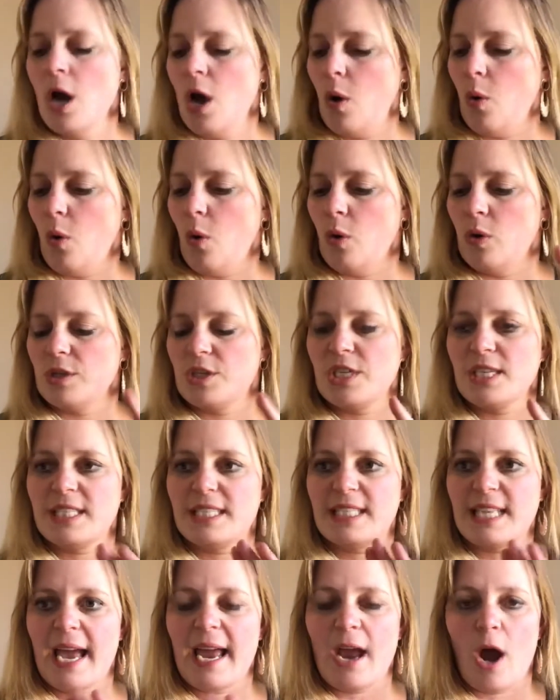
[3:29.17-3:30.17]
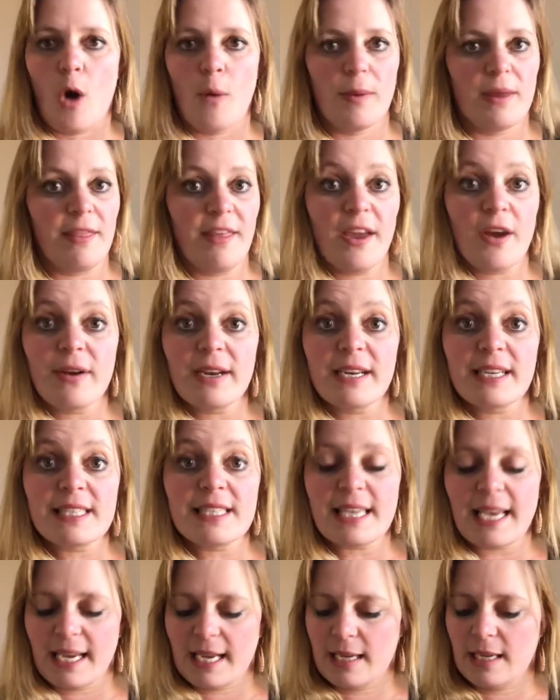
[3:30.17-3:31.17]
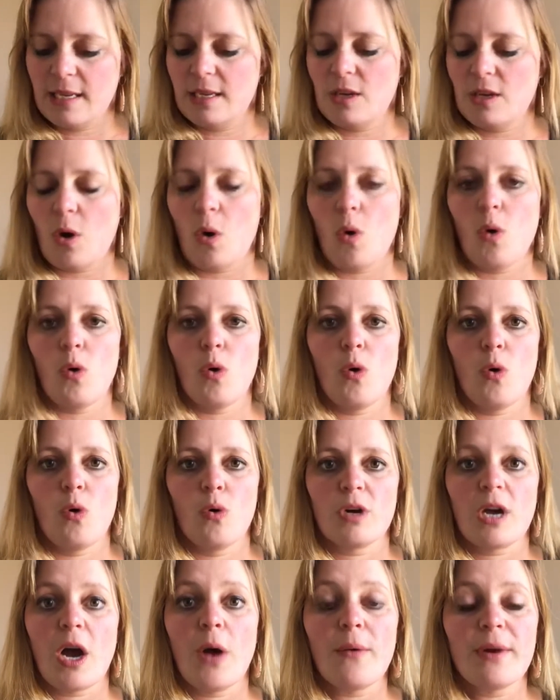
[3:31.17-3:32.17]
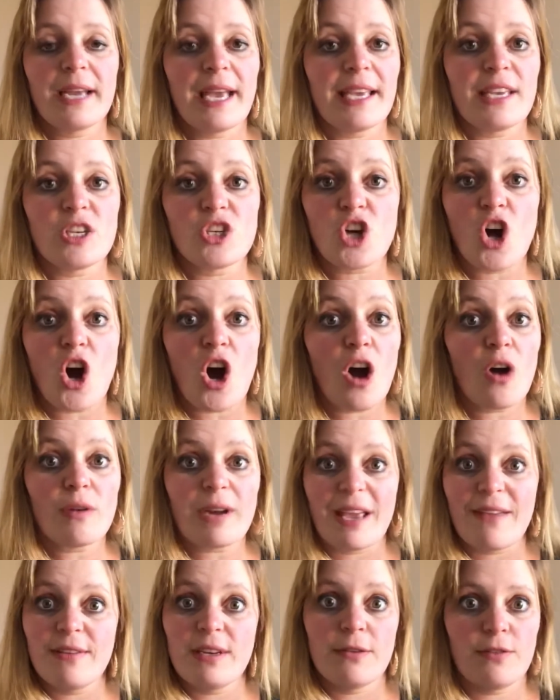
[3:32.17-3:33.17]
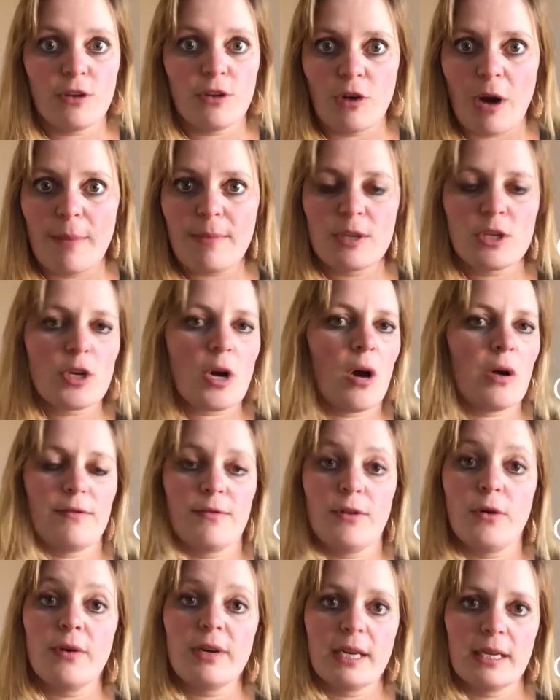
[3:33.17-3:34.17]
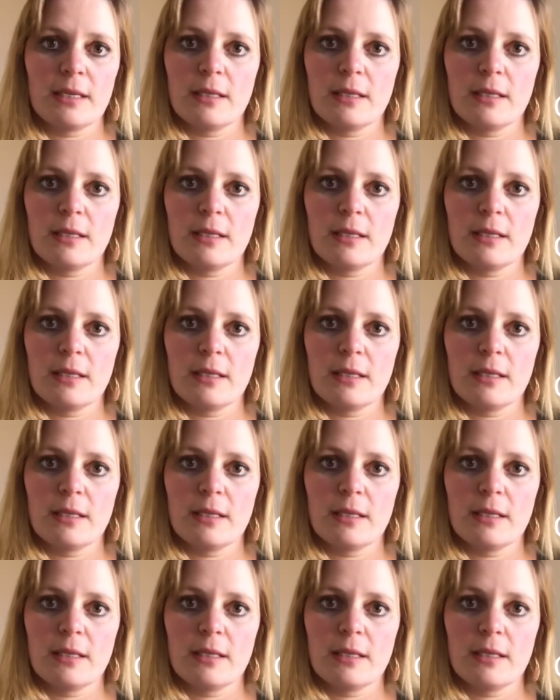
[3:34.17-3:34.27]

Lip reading: or just say, I'll be there in a second, or go and get your child, even if you grab your child, if they're in a,